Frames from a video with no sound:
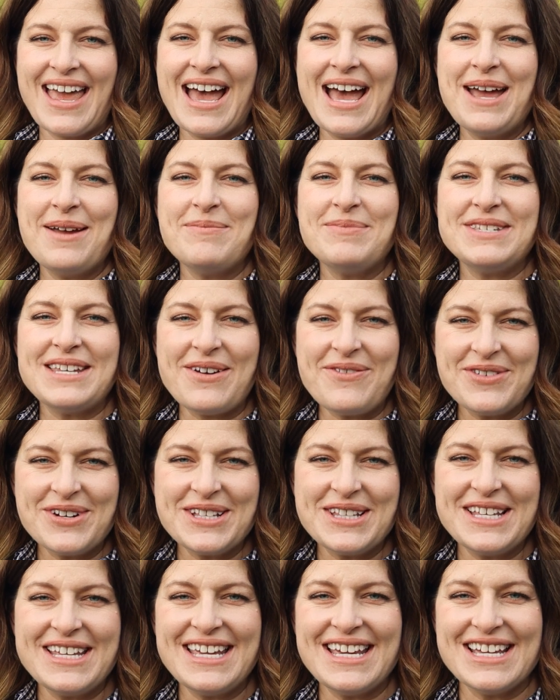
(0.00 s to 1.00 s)
I'm
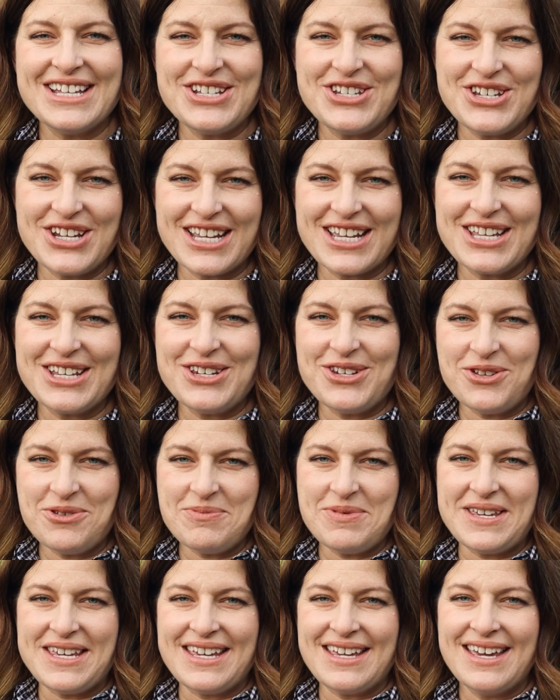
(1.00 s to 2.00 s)
definitely a chicken
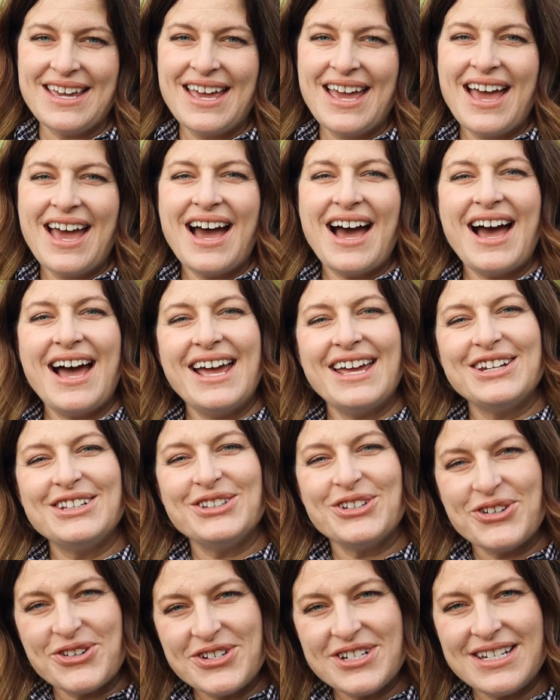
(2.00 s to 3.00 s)
newbie. I had
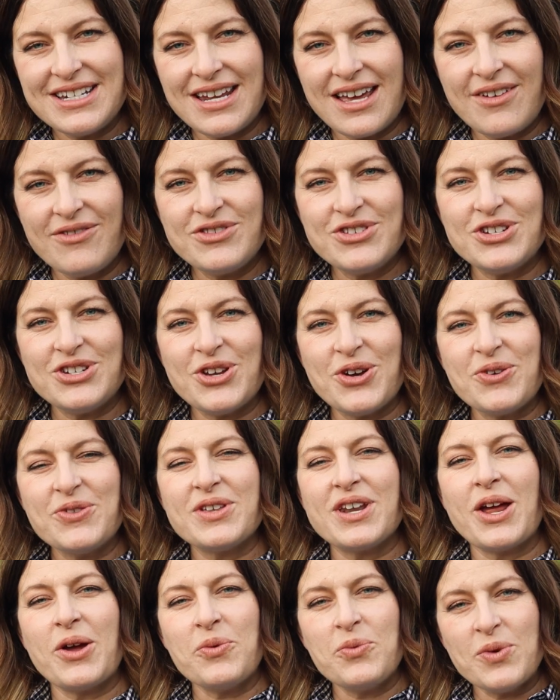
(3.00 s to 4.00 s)
learned enough to know
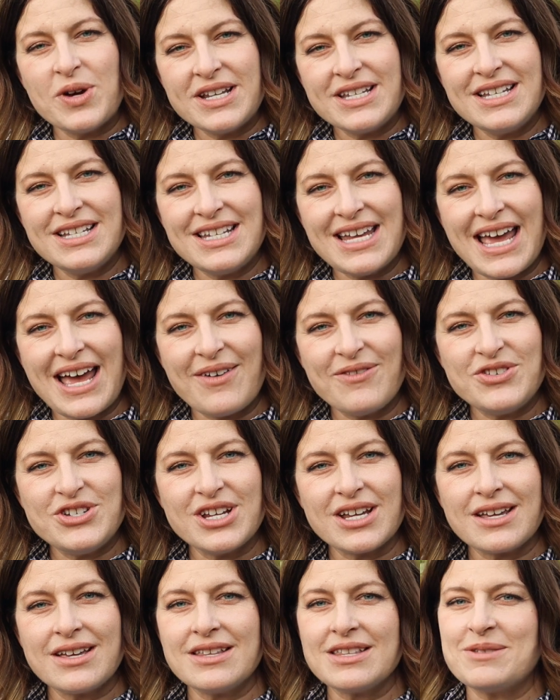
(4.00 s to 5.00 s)
that I wanted to have
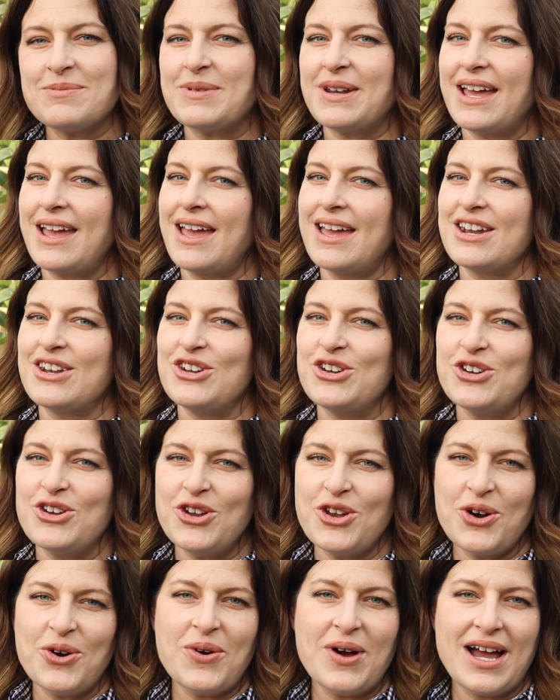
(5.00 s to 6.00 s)
chickens, but I had
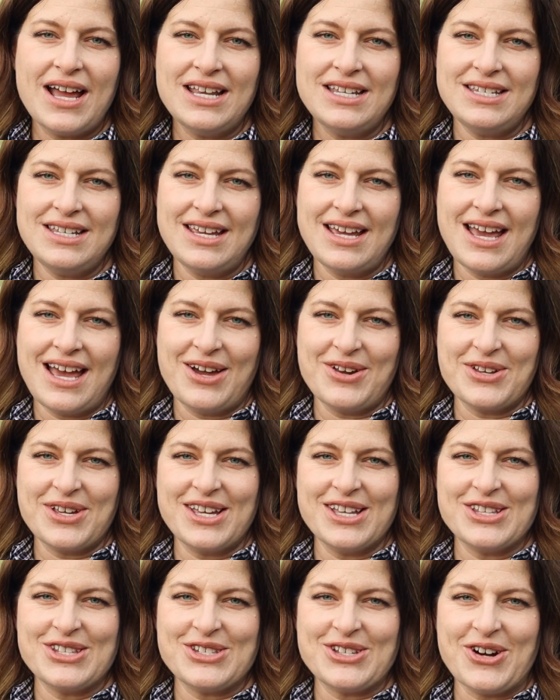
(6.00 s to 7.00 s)
no idea how to
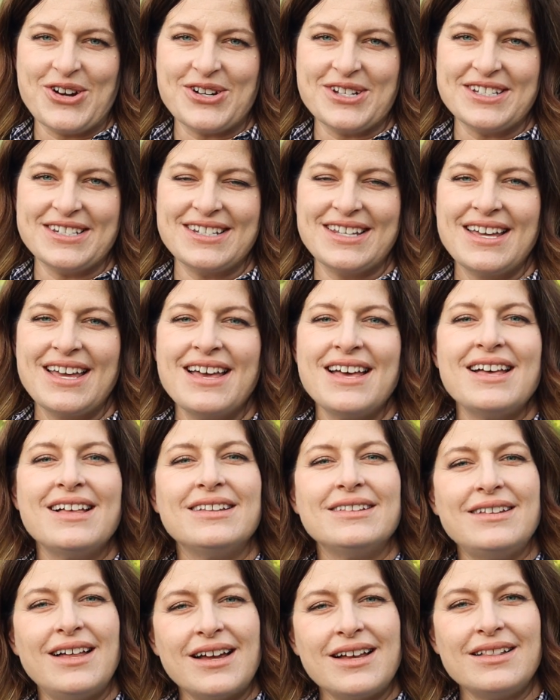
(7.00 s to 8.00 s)
get started.
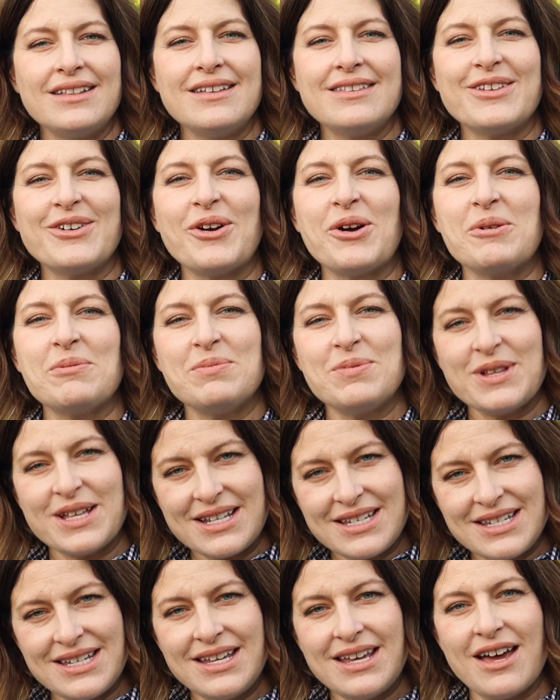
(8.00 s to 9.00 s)
Luckily, there are
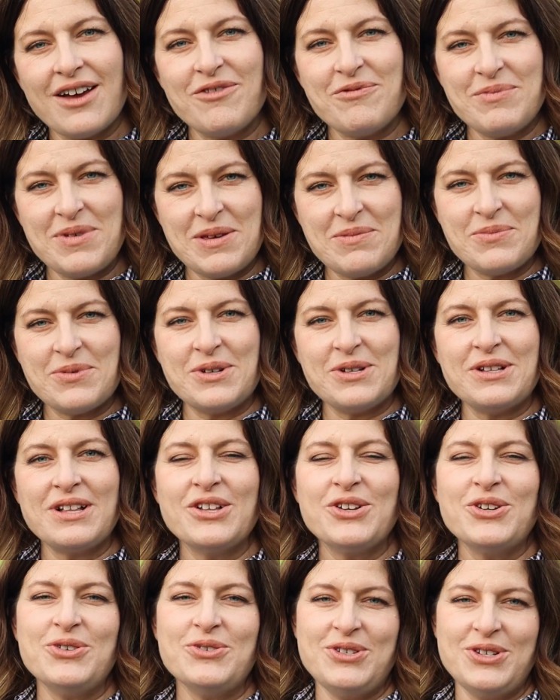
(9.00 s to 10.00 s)
plenty of people
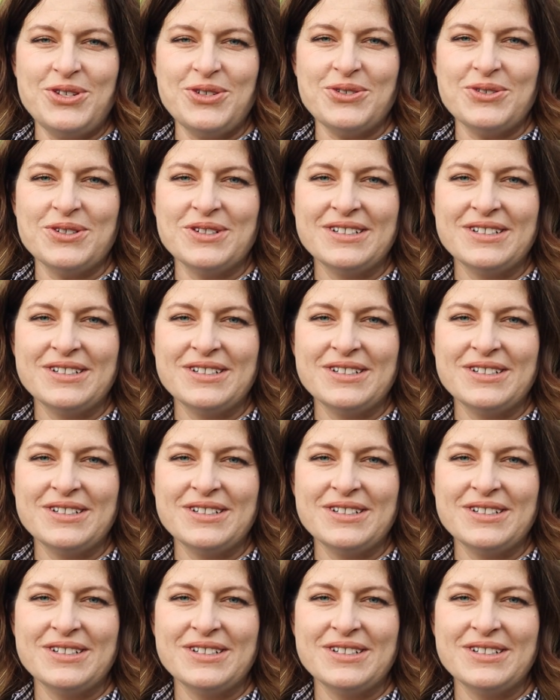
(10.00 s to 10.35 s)
who do.